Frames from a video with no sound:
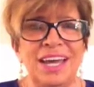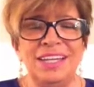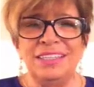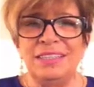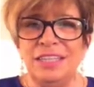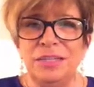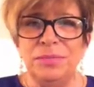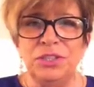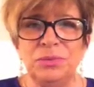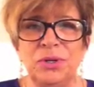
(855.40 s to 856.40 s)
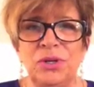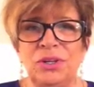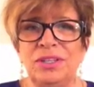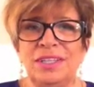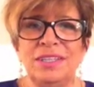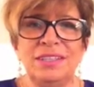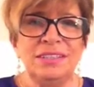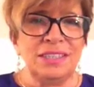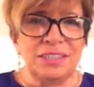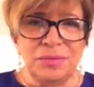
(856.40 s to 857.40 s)
and keep it small.
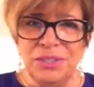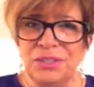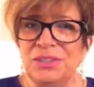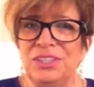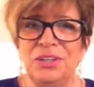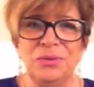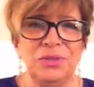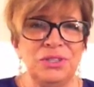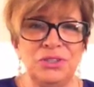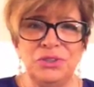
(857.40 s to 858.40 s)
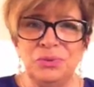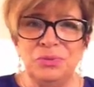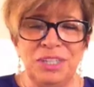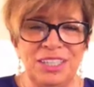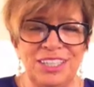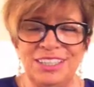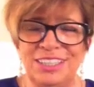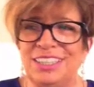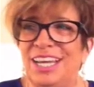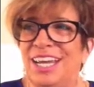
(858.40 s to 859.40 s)
Say something, you know, within two
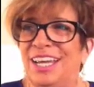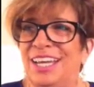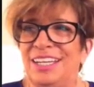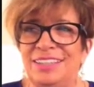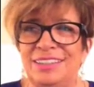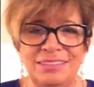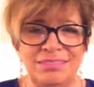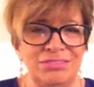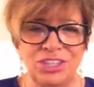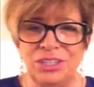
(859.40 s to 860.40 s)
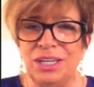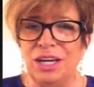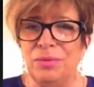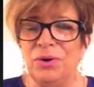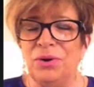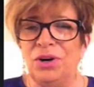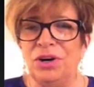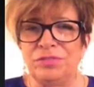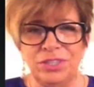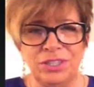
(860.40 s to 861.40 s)
minutes, and shut the camera
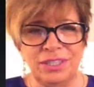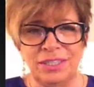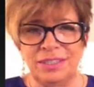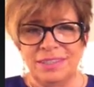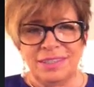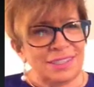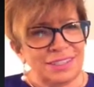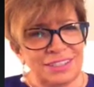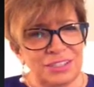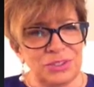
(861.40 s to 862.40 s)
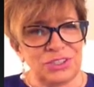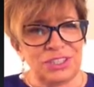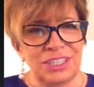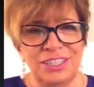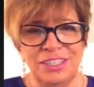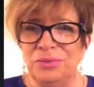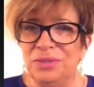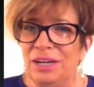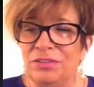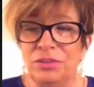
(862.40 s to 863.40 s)
off. Look at it see what you did,
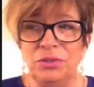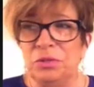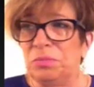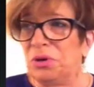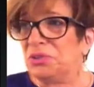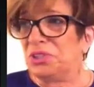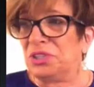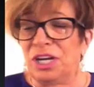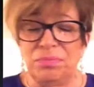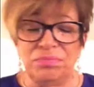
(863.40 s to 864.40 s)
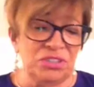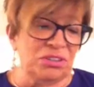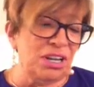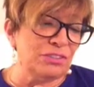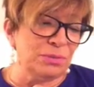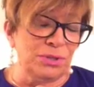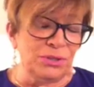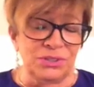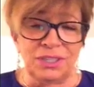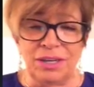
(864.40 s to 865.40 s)
whatever. You could post it up. You don't have to
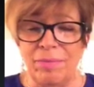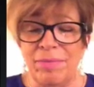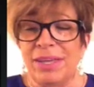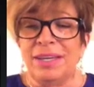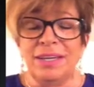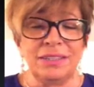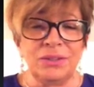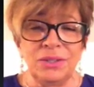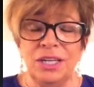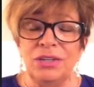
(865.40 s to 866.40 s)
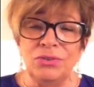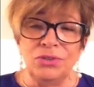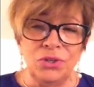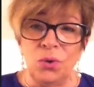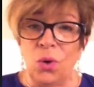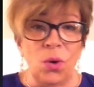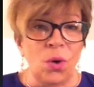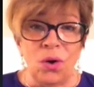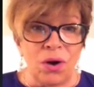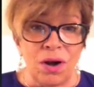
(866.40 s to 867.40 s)
post it up. It's okay, you're new.
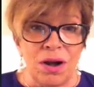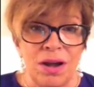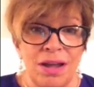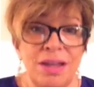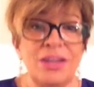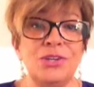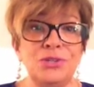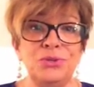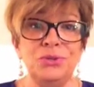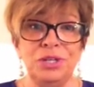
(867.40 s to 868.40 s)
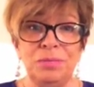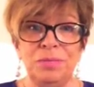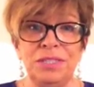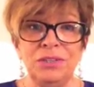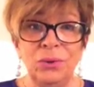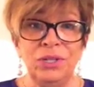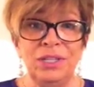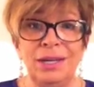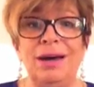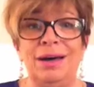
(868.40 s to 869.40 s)
Or you can be
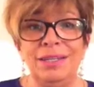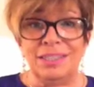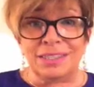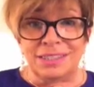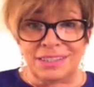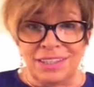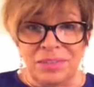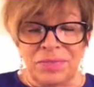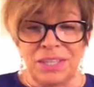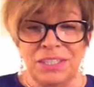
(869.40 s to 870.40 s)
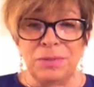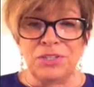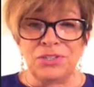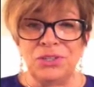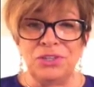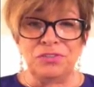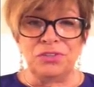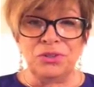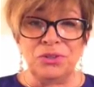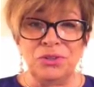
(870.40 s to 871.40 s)
totally honest, especially if
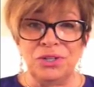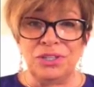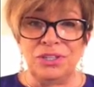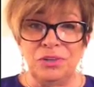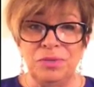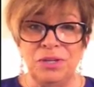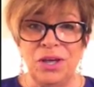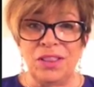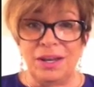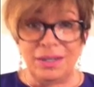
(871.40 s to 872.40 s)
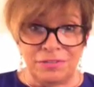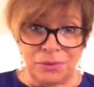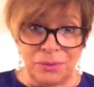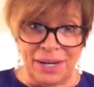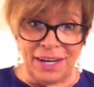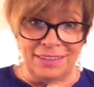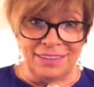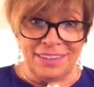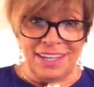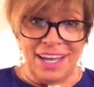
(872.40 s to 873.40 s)
you're, you know, been online for a while
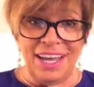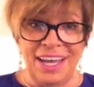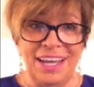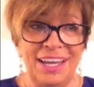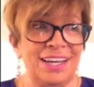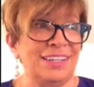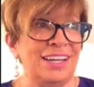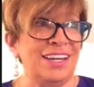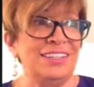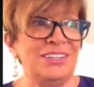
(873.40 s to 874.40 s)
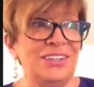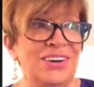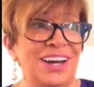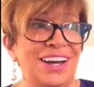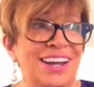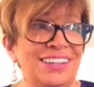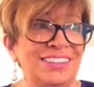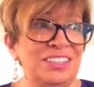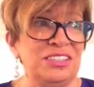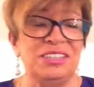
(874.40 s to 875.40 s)
and, you know, and
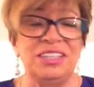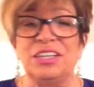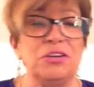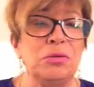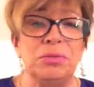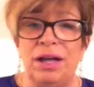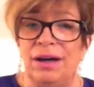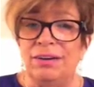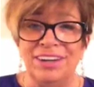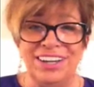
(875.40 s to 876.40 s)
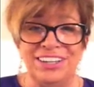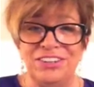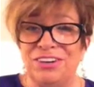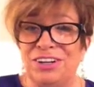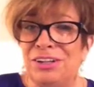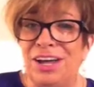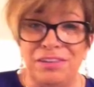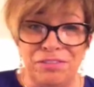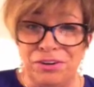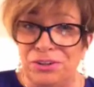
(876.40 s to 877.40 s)
you say, say you're a blogger and you're
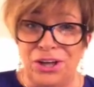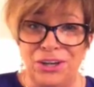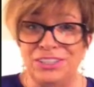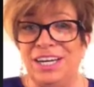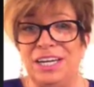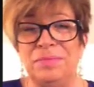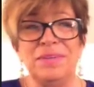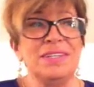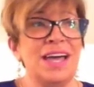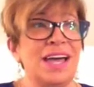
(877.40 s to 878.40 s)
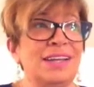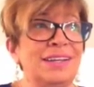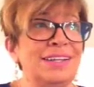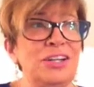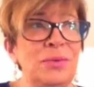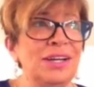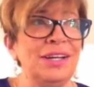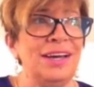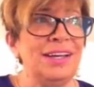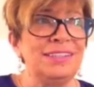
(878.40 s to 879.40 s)
online for a long time and you're like, you know what,
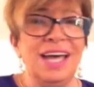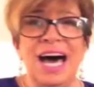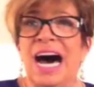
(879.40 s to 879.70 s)
guys,